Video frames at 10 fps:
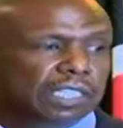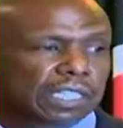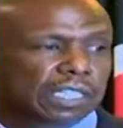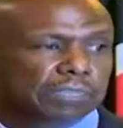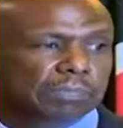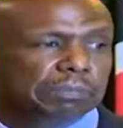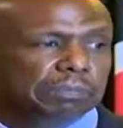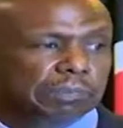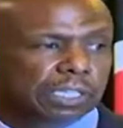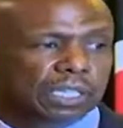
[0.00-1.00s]
that we'll
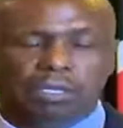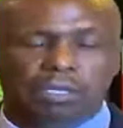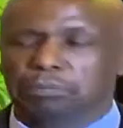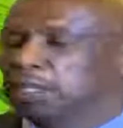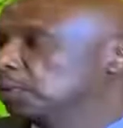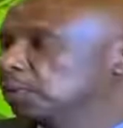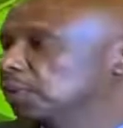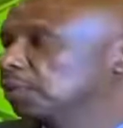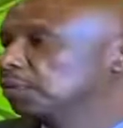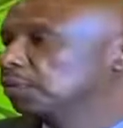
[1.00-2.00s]
put our people
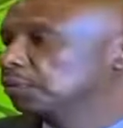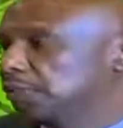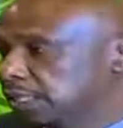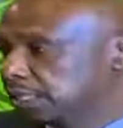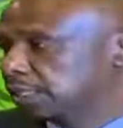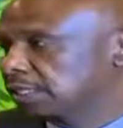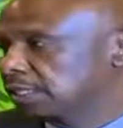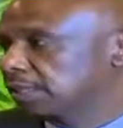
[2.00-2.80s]
first.